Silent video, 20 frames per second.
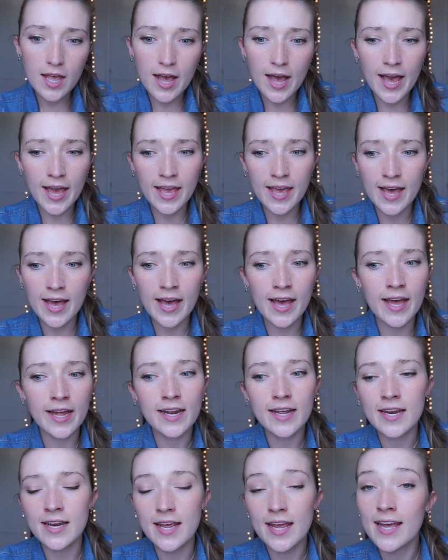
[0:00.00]
I
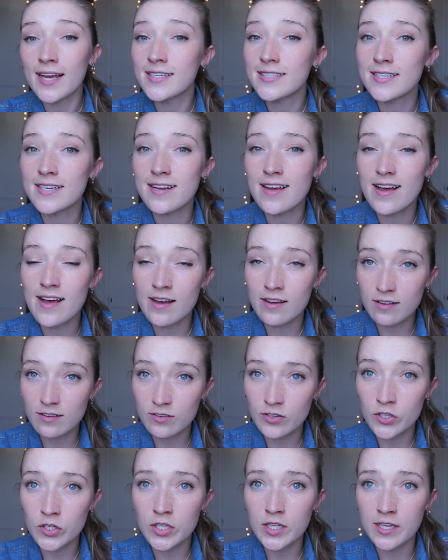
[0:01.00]
had an aunt and
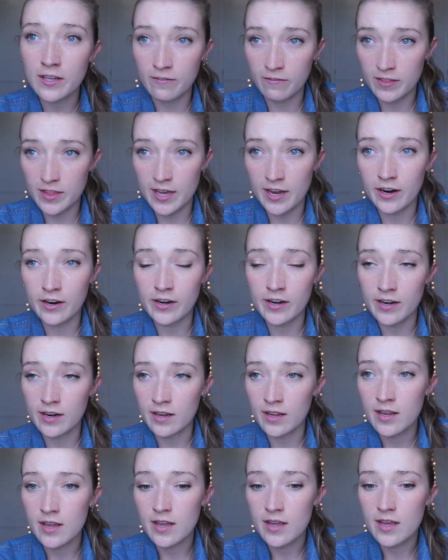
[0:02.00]
uncle live there and